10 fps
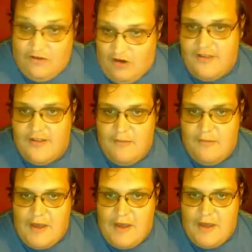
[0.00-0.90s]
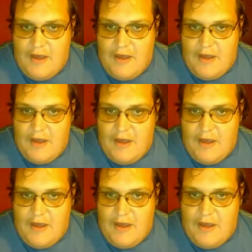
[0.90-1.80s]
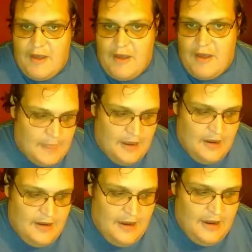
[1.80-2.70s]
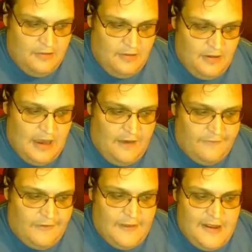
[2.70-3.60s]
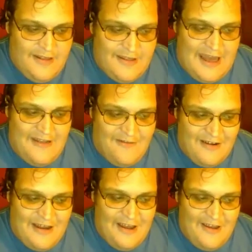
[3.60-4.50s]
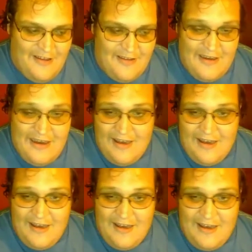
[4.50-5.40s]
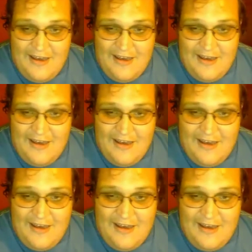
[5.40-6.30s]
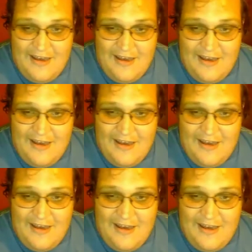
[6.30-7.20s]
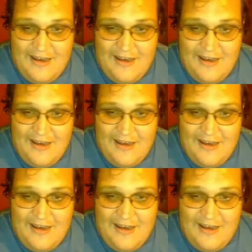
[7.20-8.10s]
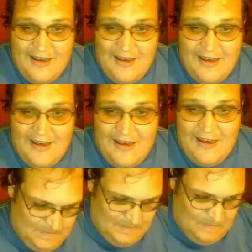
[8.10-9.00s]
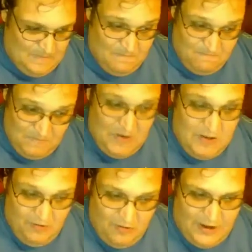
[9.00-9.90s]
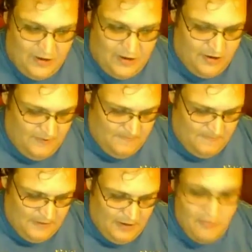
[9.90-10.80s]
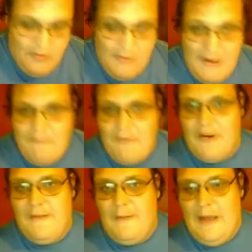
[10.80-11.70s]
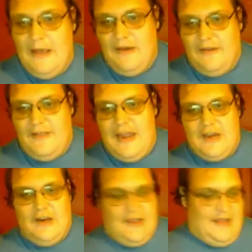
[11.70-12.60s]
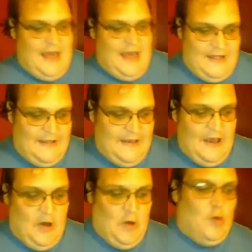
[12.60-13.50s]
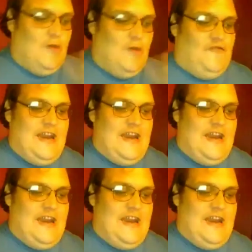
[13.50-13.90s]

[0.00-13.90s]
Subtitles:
They centralised it basically in London. Now, after they centralised us repeat students, they looked into my file. You know, quite good. Remembering that they got sent all of these